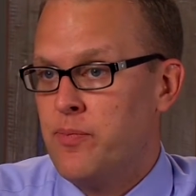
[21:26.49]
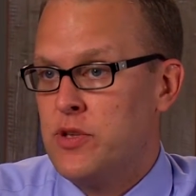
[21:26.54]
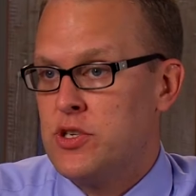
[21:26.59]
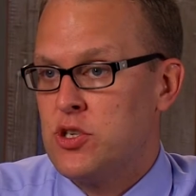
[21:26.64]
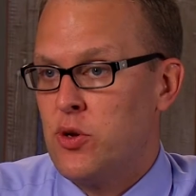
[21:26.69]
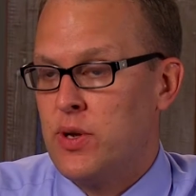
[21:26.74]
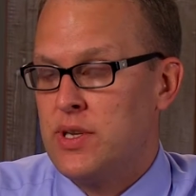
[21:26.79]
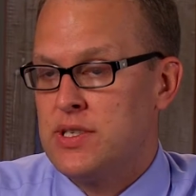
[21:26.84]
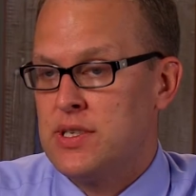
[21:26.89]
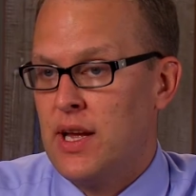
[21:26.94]

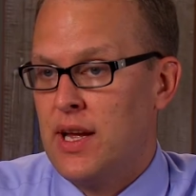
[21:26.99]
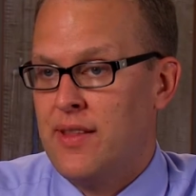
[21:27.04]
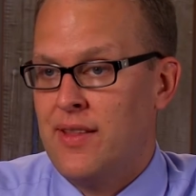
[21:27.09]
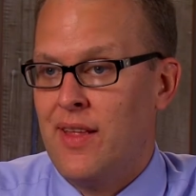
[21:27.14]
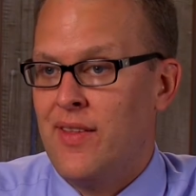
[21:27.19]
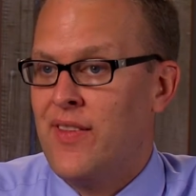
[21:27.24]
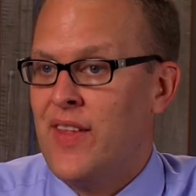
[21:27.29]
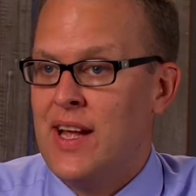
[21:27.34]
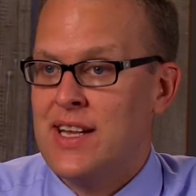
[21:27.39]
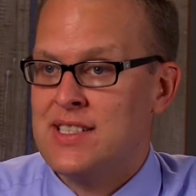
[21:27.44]
So
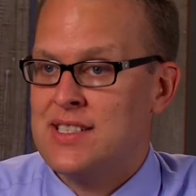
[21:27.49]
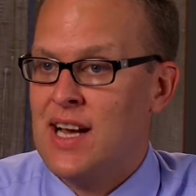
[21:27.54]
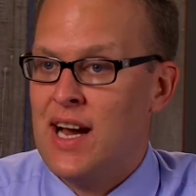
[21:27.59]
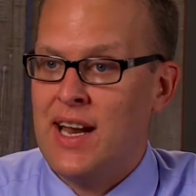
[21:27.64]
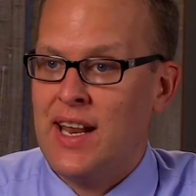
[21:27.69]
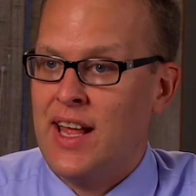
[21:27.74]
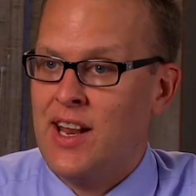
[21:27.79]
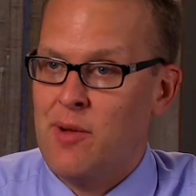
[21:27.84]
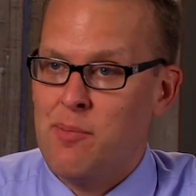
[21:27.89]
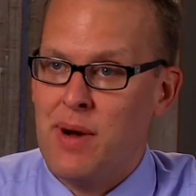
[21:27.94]
that's
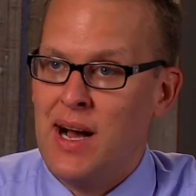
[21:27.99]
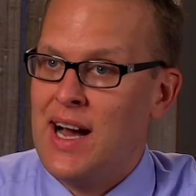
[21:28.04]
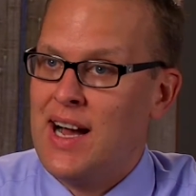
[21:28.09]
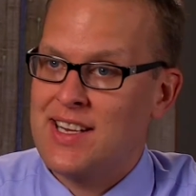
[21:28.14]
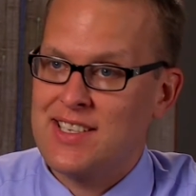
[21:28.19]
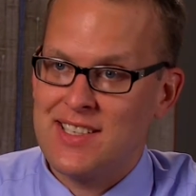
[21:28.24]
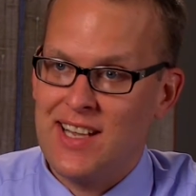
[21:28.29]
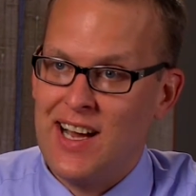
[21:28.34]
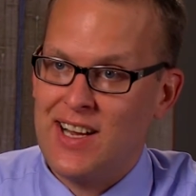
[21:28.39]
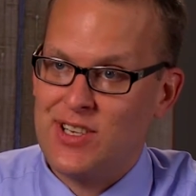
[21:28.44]
not in a
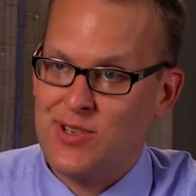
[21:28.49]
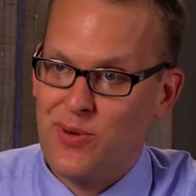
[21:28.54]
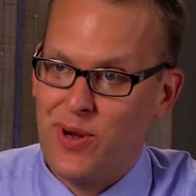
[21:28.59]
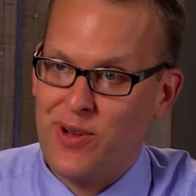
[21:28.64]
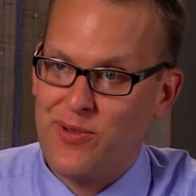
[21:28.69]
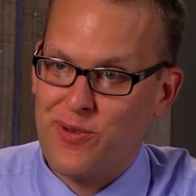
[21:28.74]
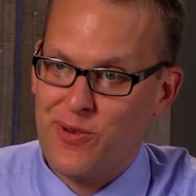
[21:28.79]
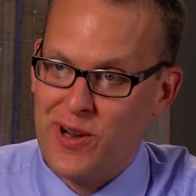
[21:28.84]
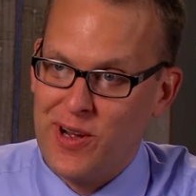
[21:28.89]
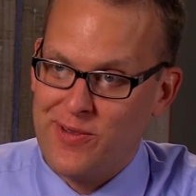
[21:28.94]
box locked
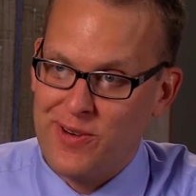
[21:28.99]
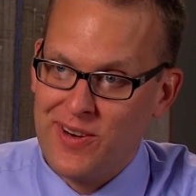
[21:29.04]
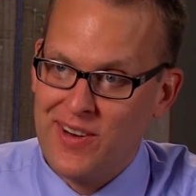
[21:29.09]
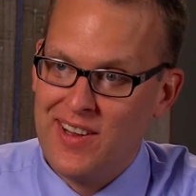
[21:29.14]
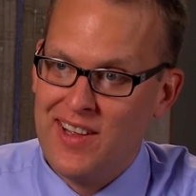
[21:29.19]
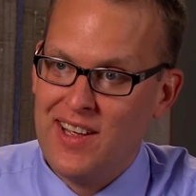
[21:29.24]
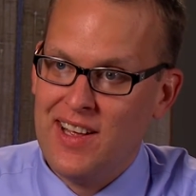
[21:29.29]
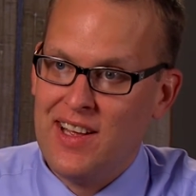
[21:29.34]
away forever.